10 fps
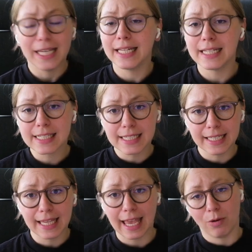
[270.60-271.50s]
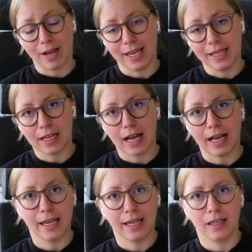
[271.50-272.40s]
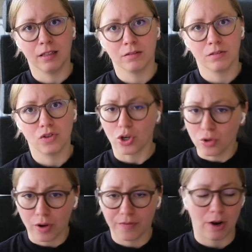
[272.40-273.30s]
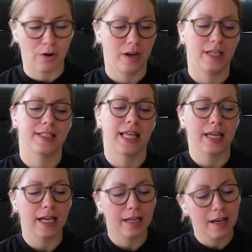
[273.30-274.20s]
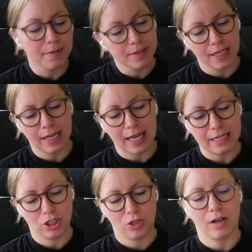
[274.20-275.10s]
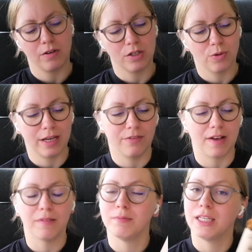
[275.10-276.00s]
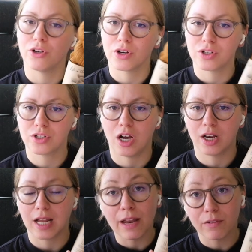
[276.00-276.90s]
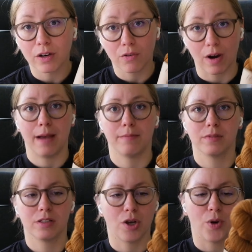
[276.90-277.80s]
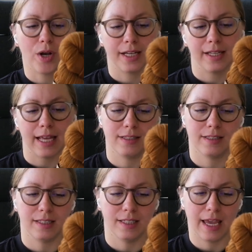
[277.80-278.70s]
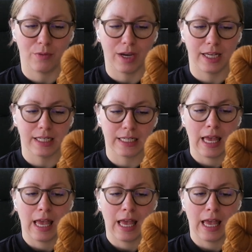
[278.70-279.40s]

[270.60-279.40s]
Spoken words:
It is a DK weight. I don't know if I already said that. Comes in at 225 meters on 100 grams. So a classic DK weight.